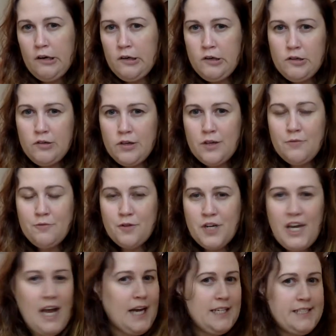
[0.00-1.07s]
and you're looking for
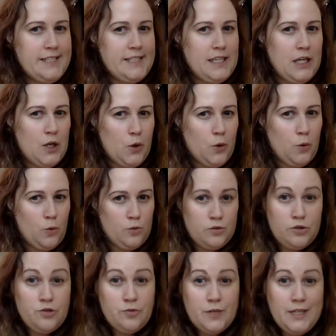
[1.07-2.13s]
an icy cold
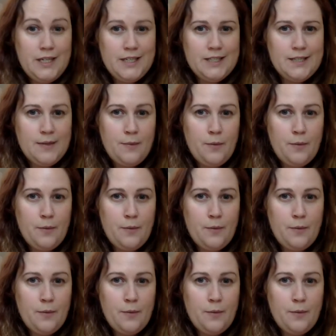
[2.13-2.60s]
treat.